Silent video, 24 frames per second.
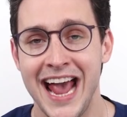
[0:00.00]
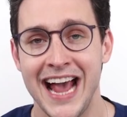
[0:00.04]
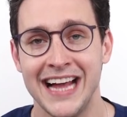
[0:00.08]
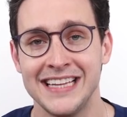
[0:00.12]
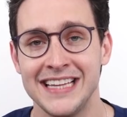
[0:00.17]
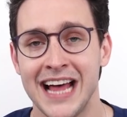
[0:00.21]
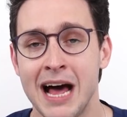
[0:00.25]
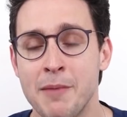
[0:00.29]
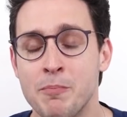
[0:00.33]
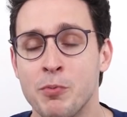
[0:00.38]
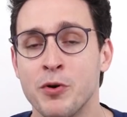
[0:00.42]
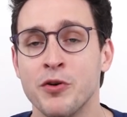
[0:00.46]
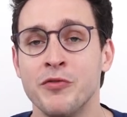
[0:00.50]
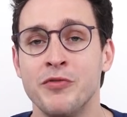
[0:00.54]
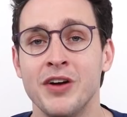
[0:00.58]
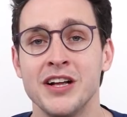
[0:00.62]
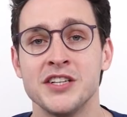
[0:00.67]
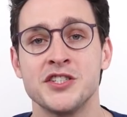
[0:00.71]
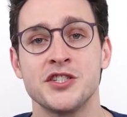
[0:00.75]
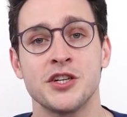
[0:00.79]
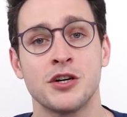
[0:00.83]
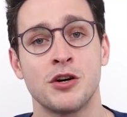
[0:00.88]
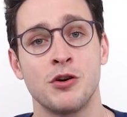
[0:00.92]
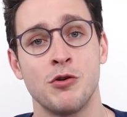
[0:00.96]
and that
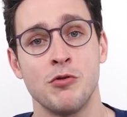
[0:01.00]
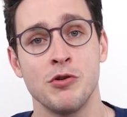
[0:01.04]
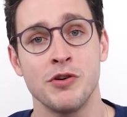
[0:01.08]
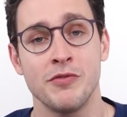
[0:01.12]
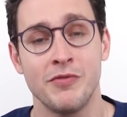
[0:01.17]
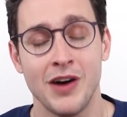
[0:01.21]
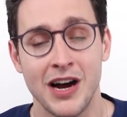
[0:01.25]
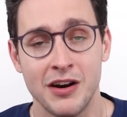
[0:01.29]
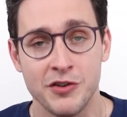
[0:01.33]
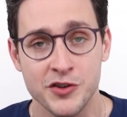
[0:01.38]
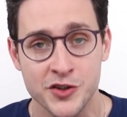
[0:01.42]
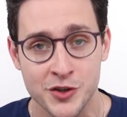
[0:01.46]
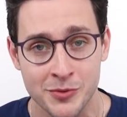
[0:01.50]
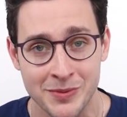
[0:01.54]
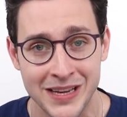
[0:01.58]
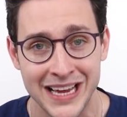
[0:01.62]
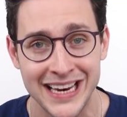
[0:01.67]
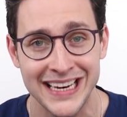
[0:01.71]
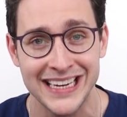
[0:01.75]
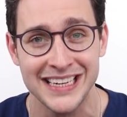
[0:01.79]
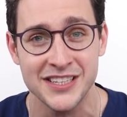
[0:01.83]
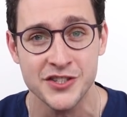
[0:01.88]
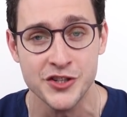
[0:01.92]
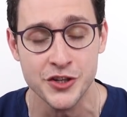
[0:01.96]
prevents the coronavirus from
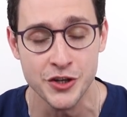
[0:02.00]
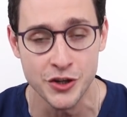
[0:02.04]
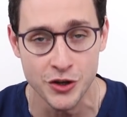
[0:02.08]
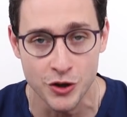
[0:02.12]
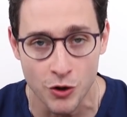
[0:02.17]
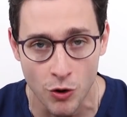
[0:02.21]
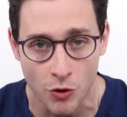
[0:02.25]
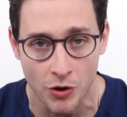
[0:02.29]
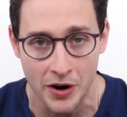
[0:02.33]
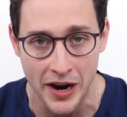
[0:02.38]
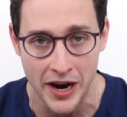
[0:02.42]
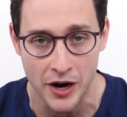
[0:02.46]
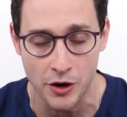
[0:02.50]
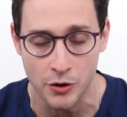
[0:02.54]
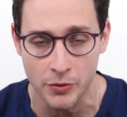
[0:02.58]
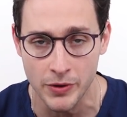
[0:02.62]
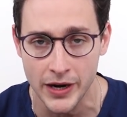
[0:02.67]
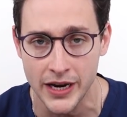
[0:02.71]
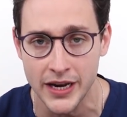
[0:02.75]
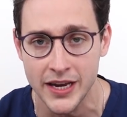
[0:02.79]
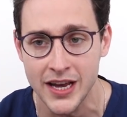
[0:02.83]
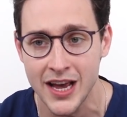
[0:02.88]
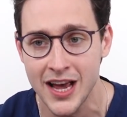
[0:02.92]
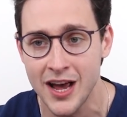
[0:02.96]
getting into your
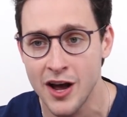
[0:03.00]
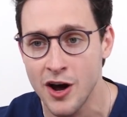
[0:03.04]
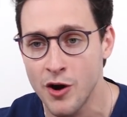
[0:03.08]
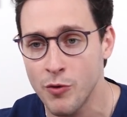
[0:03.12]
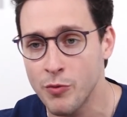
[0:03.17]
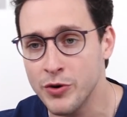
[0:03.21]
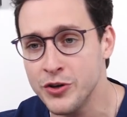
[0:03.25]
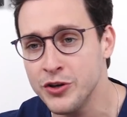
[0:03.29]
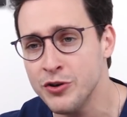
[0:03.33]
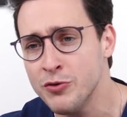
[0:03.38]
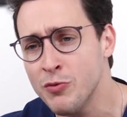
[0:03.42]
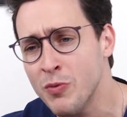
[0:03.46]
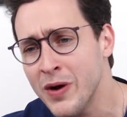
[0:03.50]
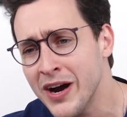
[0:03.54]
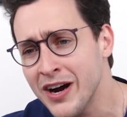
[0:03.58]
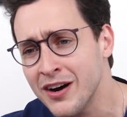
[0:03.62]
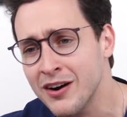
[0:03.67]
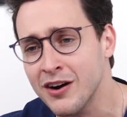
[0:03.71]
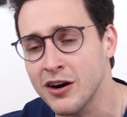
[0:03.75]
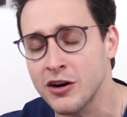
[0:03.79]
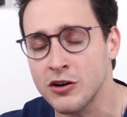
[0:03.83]
airway. When you wear